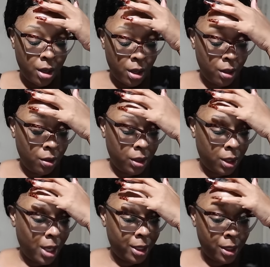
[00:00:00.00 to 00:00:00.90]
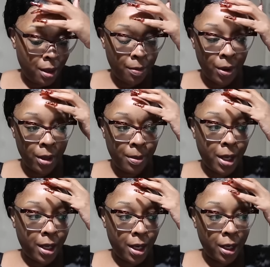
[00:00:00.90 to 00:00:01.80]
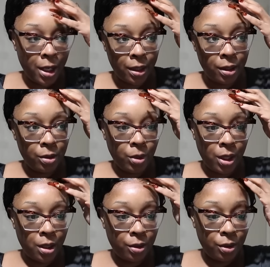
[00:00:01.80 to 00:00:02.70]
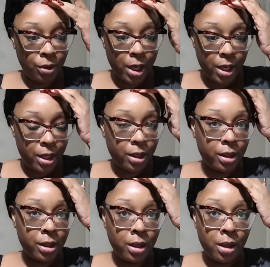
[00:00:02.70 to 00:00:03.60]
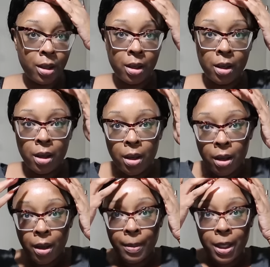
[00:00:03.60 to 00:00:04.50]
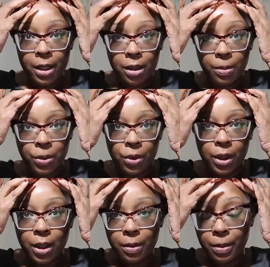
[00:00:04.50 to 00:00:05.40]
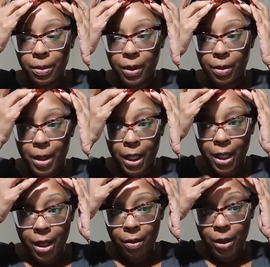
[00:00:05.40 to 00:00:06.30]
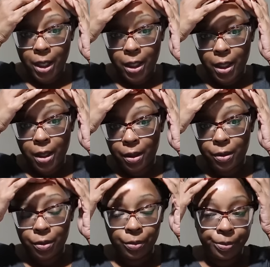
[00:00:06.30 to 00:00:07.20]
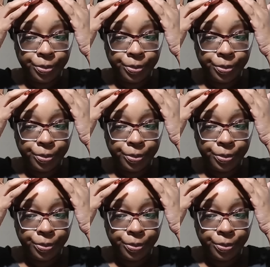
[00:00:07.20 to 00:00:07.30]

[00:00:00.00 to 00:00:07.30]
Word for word: I know this lace ain't breaking me out. I'd have this wig on two days. I might need to pull it up and put it back down when I get home.